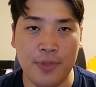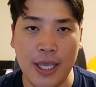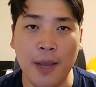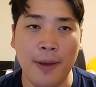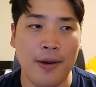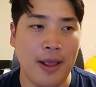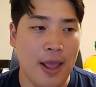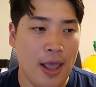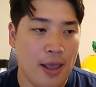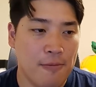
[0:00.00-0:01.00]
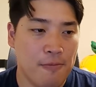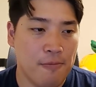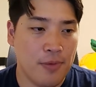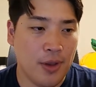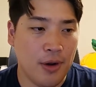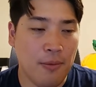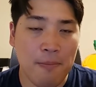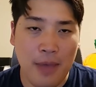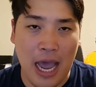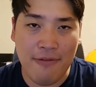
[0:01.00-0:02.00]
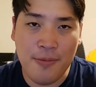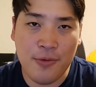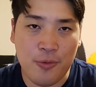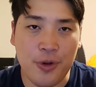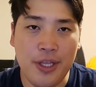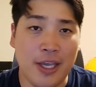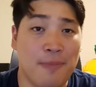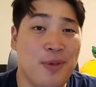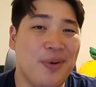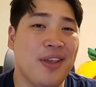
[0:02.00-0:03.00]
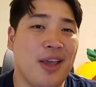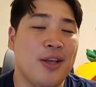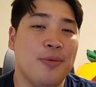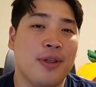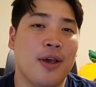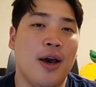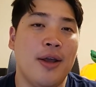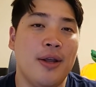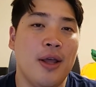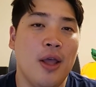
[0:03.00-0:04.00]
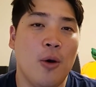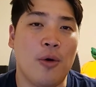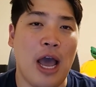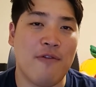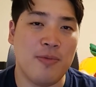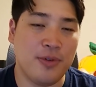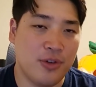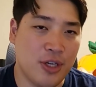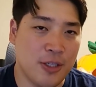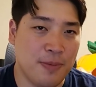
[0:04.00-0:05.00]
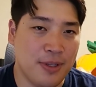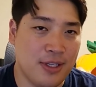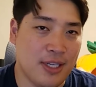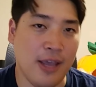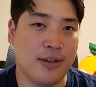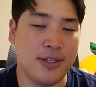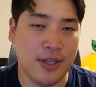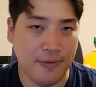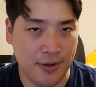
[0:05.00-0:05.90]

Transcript: think about, you know, have you been really communicating with God or have you just been saying stuff?